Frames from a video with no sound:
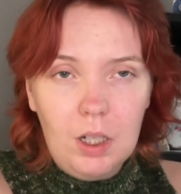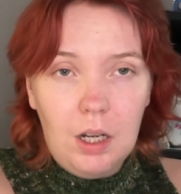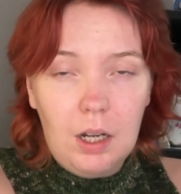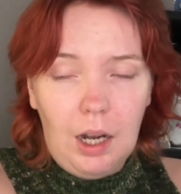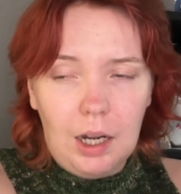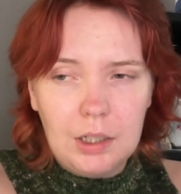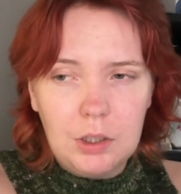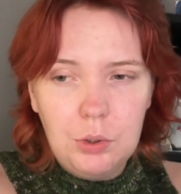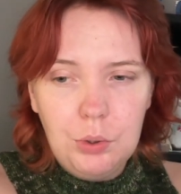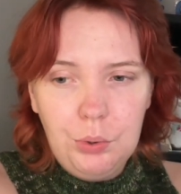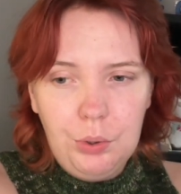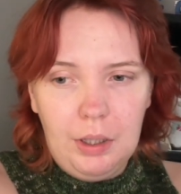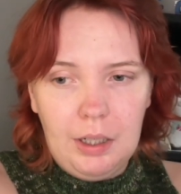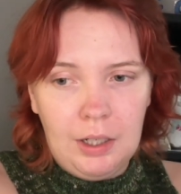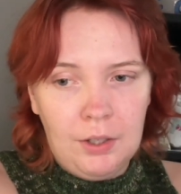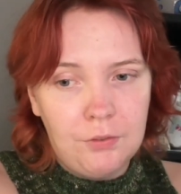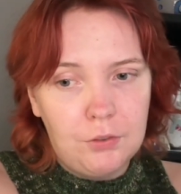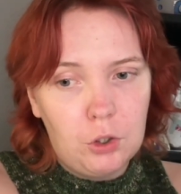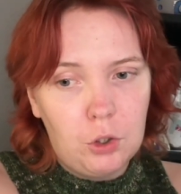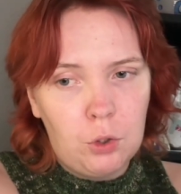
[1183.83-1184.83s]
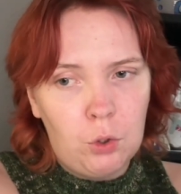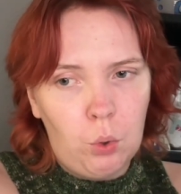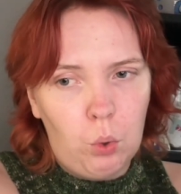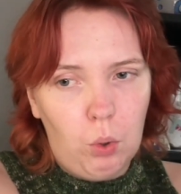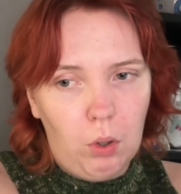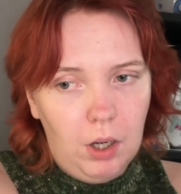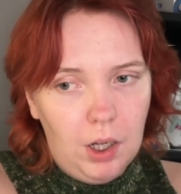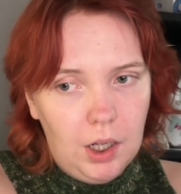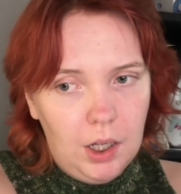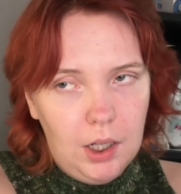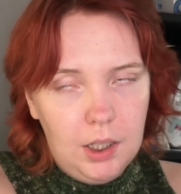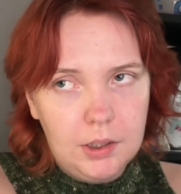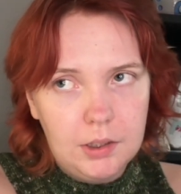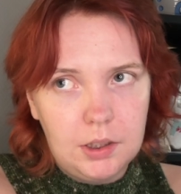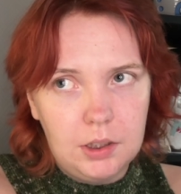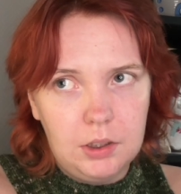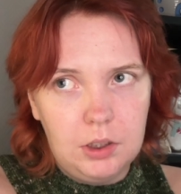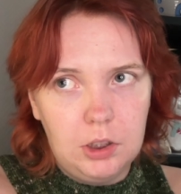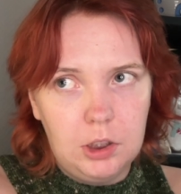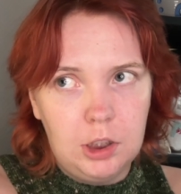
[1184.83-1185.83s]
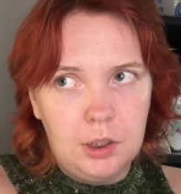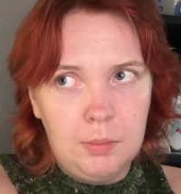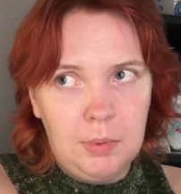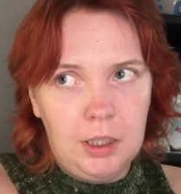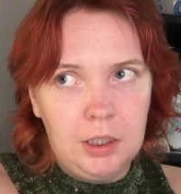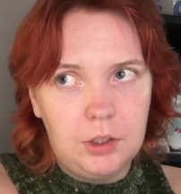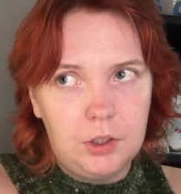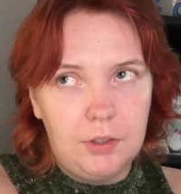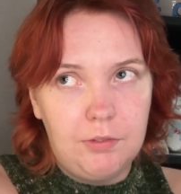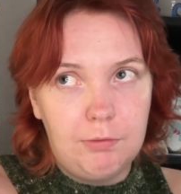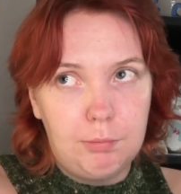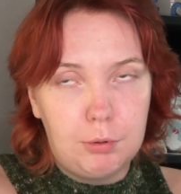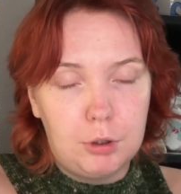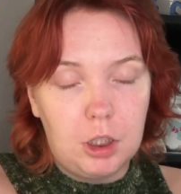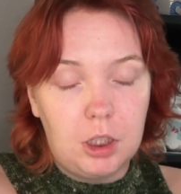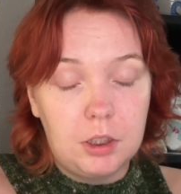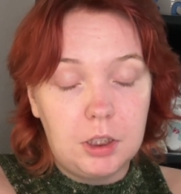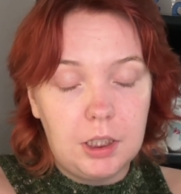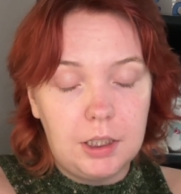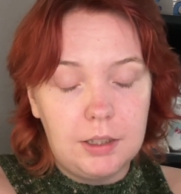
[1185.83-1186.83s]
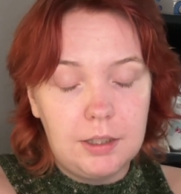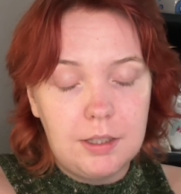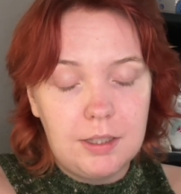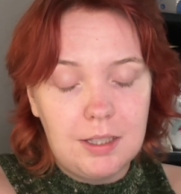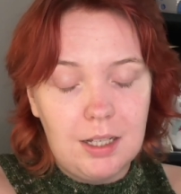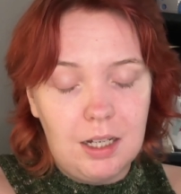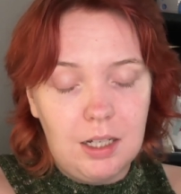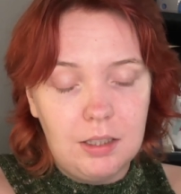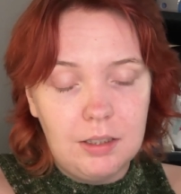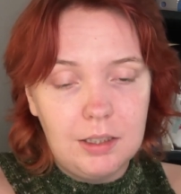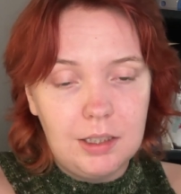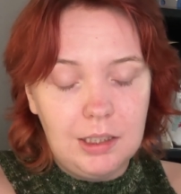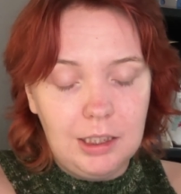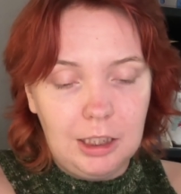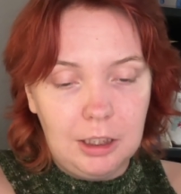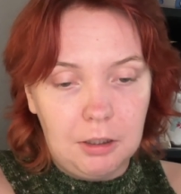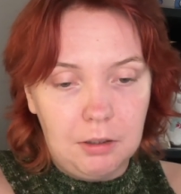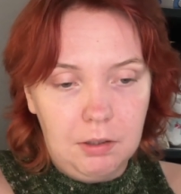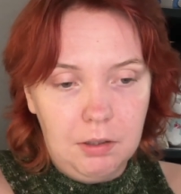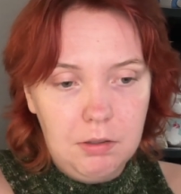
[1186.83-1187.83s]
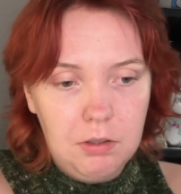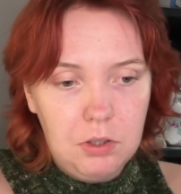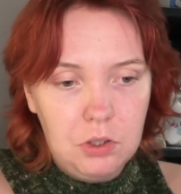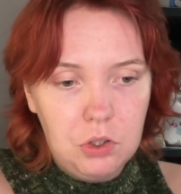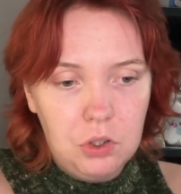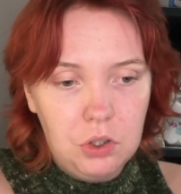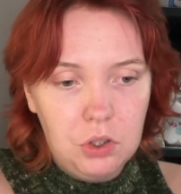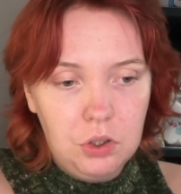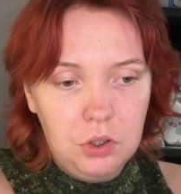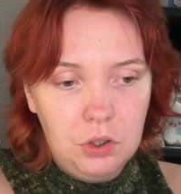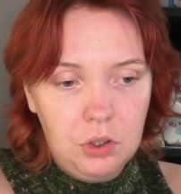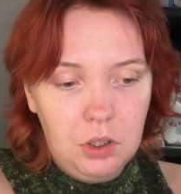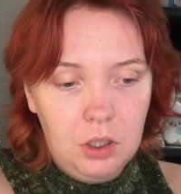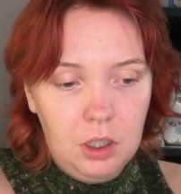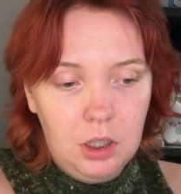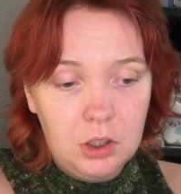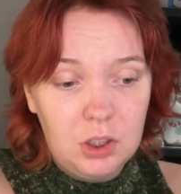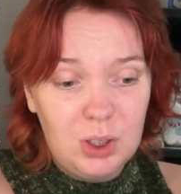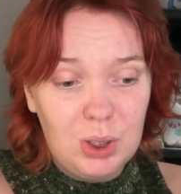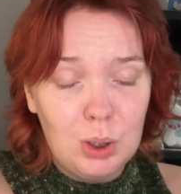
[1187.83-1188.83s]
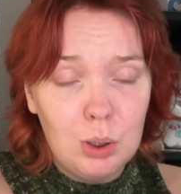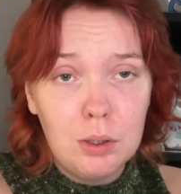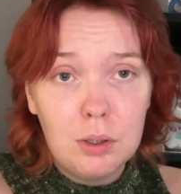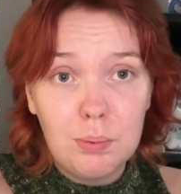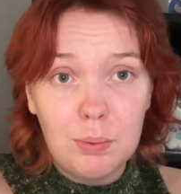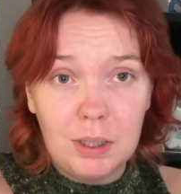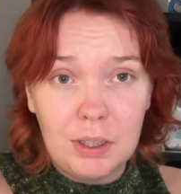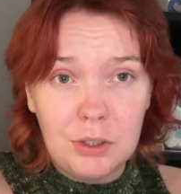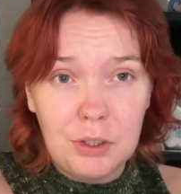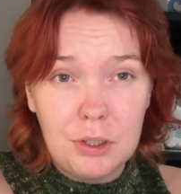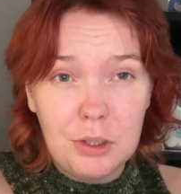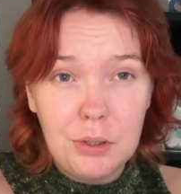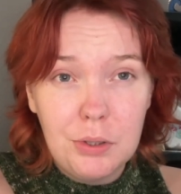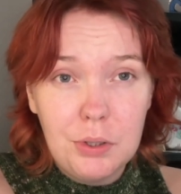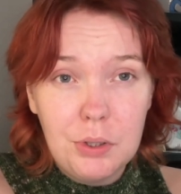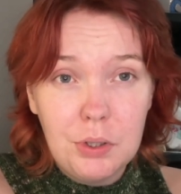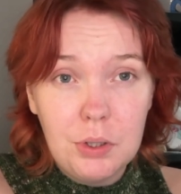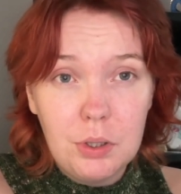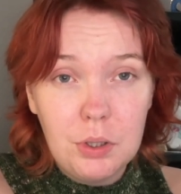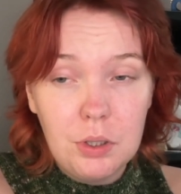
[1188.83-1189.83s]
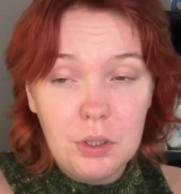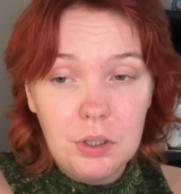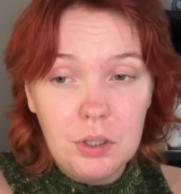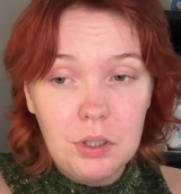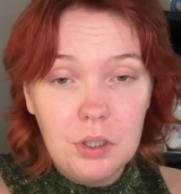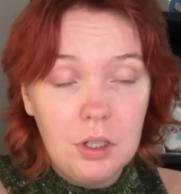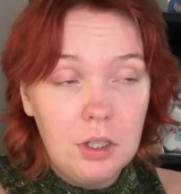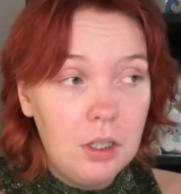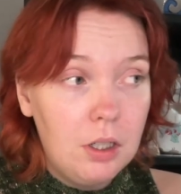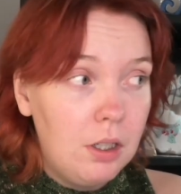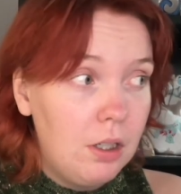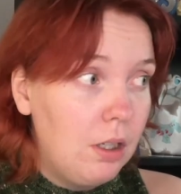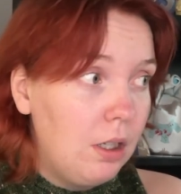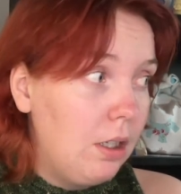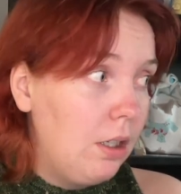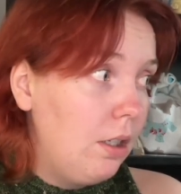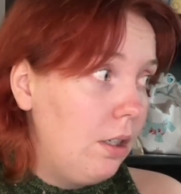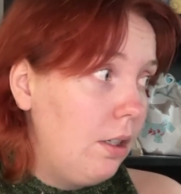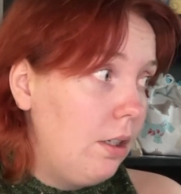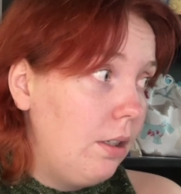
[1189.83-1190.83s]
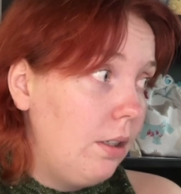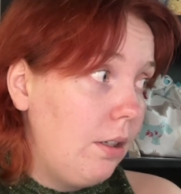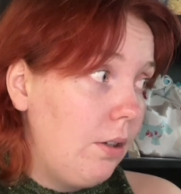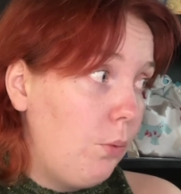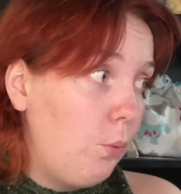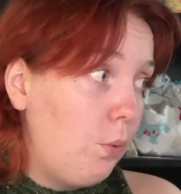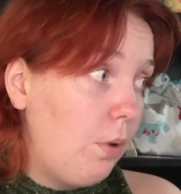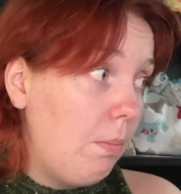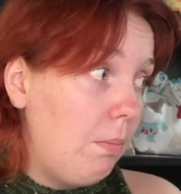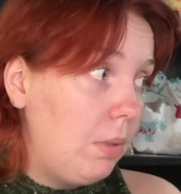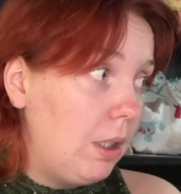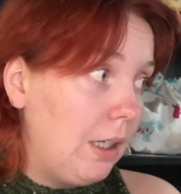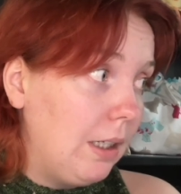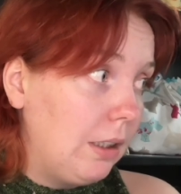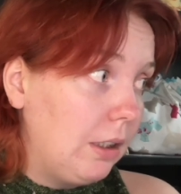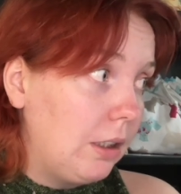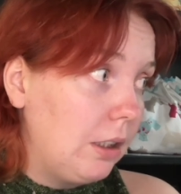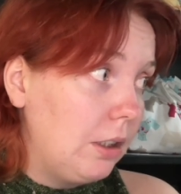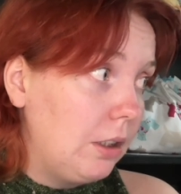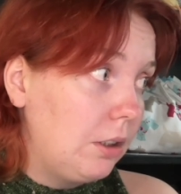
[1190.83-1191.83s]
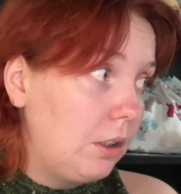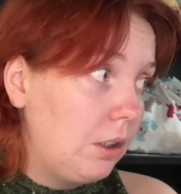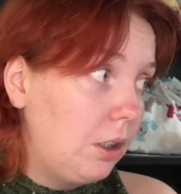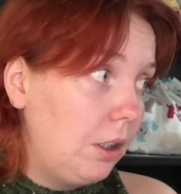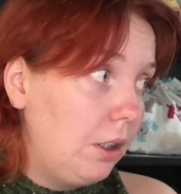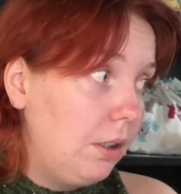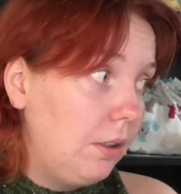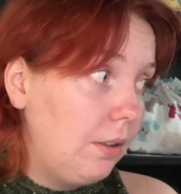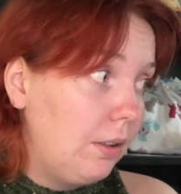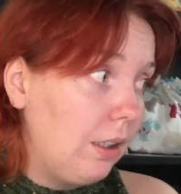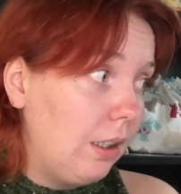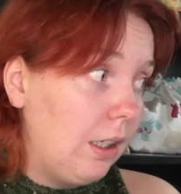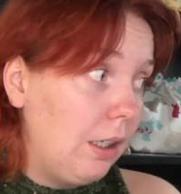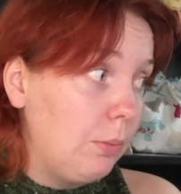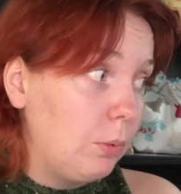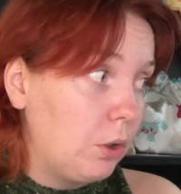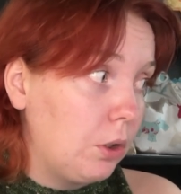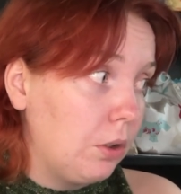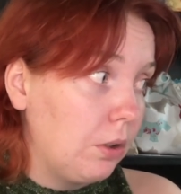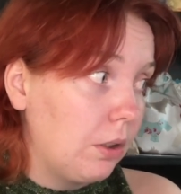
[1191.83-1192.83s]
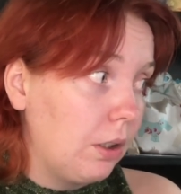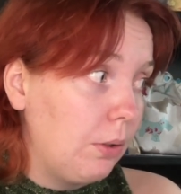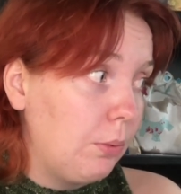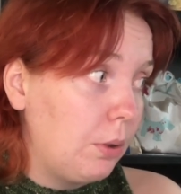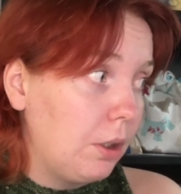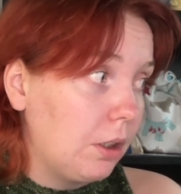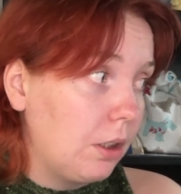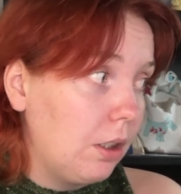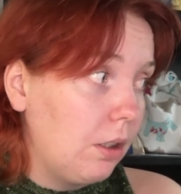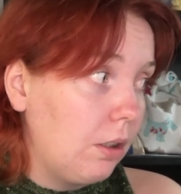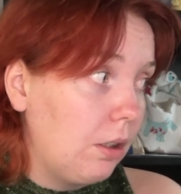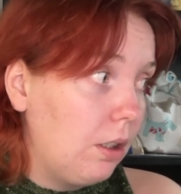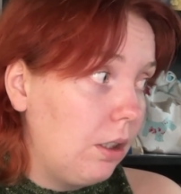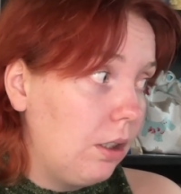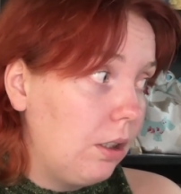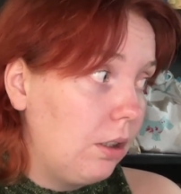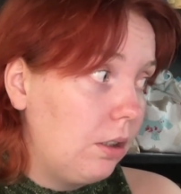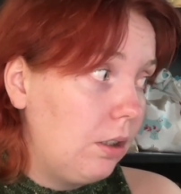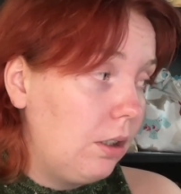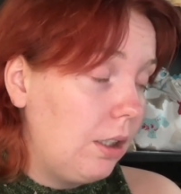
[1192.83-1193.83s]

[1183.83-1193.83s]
I do have quite a good amount of projects on the needles. 2 sweaters, 1 blanket that I'm currently working on.